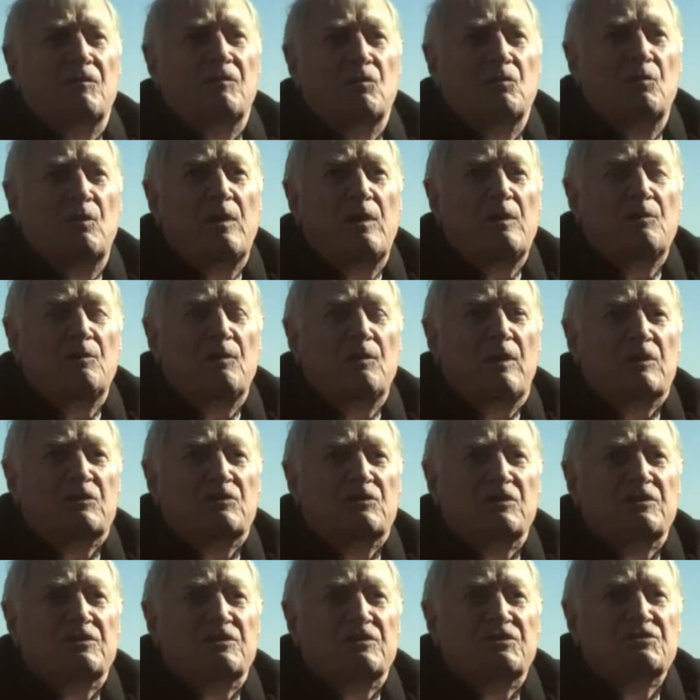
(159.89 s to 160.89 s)
We went
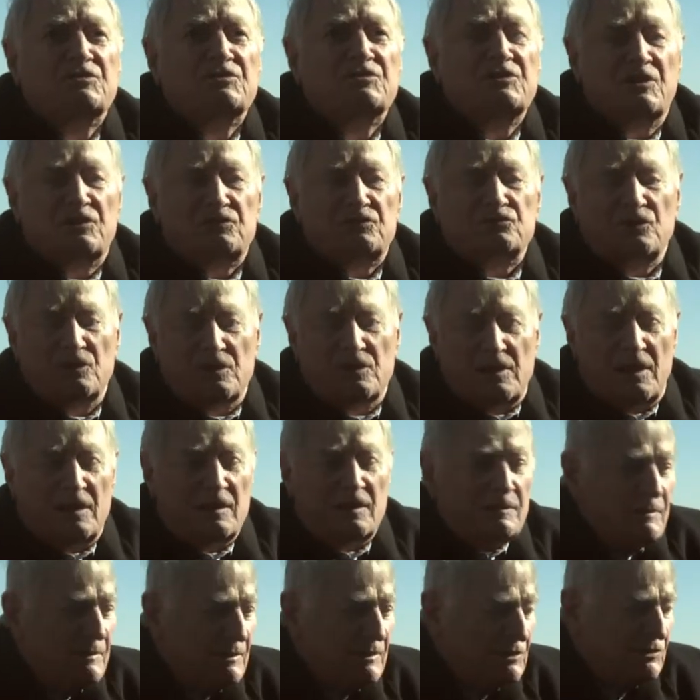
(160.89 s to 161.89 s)
to the Central
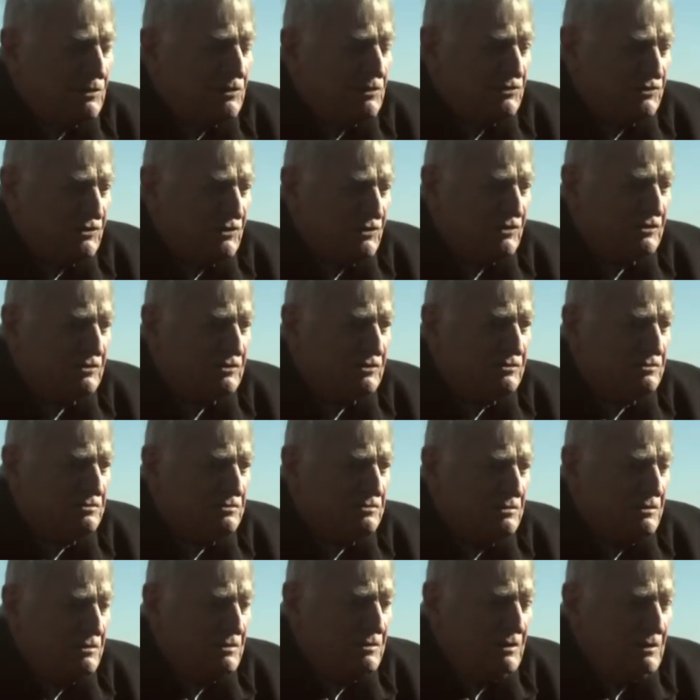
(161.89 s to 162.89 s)
Elementary School
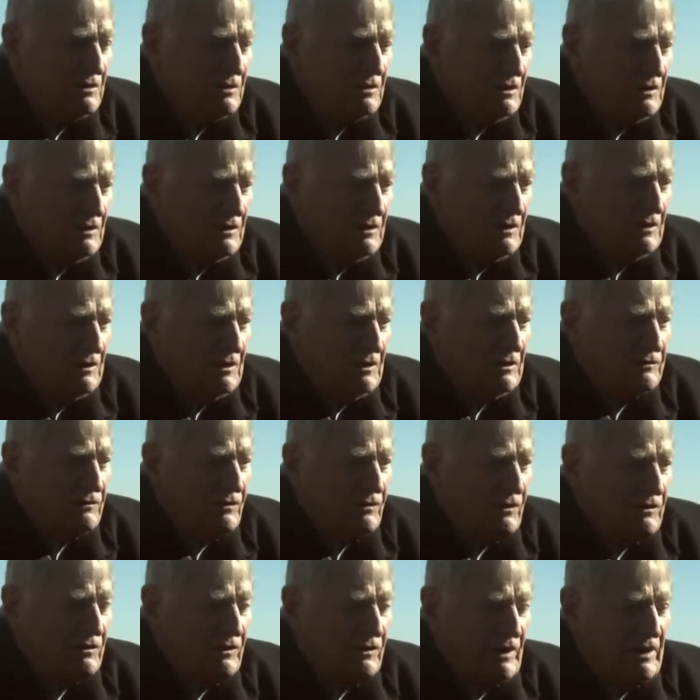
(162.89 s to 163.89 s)

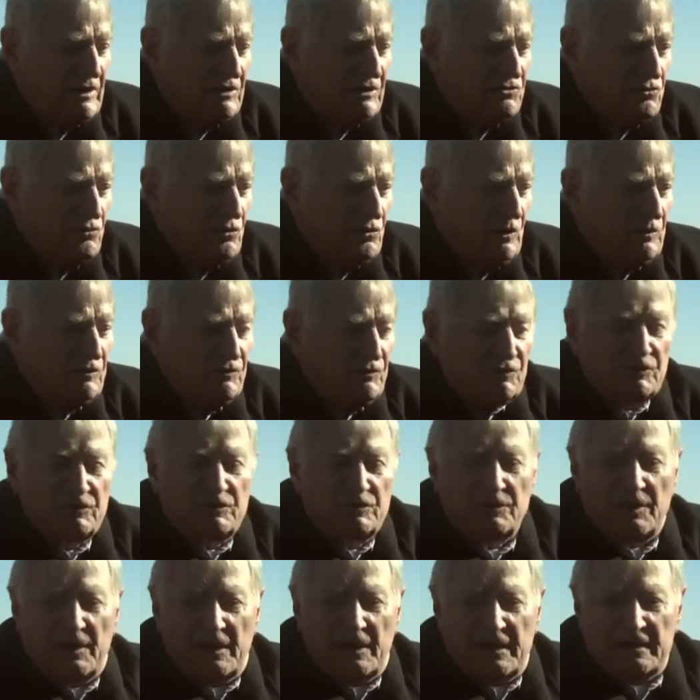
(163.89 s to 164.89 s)
for grades 1
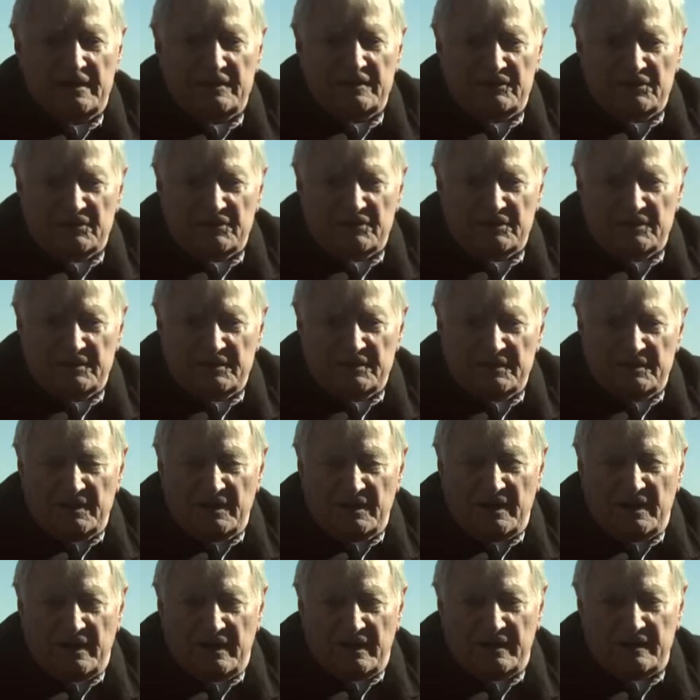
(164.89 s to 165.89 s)
through 8,
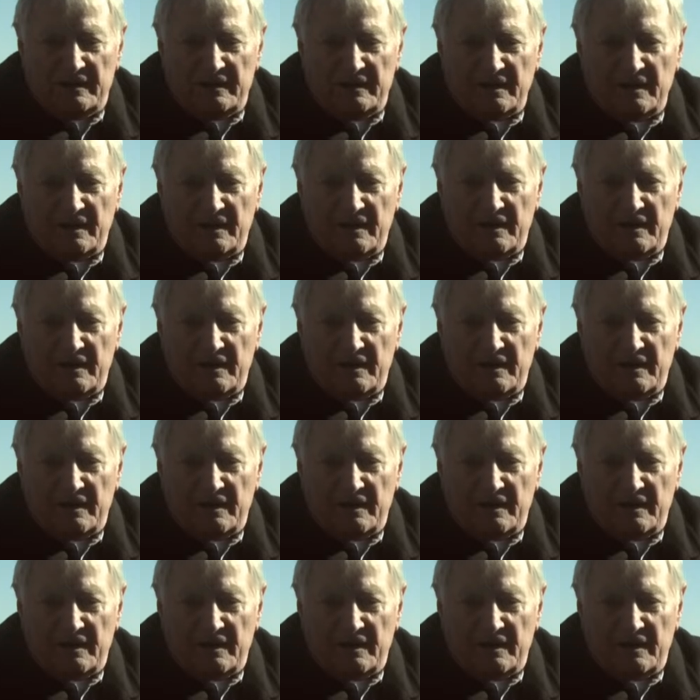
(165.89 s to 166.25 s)
and